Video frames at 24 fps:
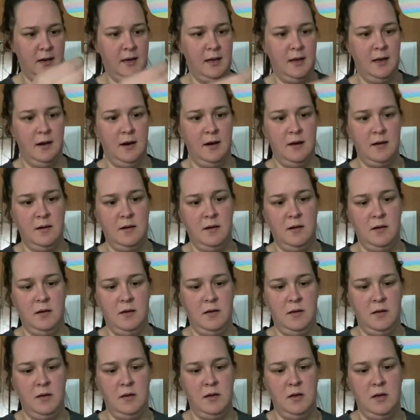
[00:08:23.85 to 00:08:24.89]
here.
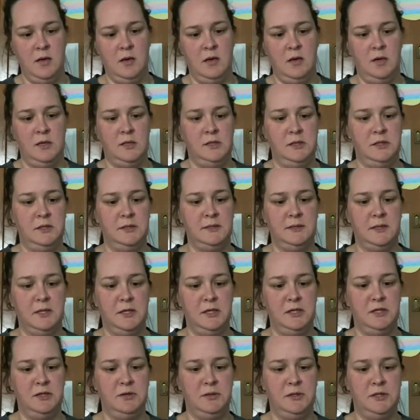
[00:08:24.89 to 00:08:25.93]
She's gonna
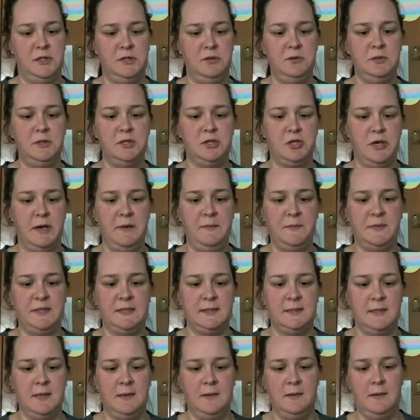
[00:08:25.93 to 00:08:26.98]
do 2
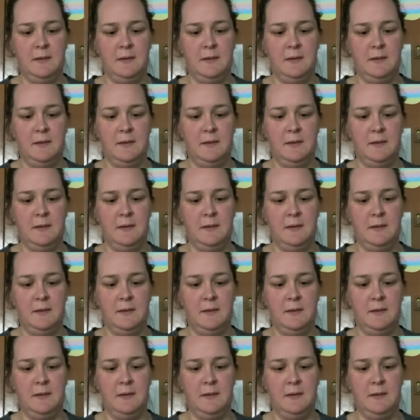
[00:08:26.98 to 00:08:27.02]
strips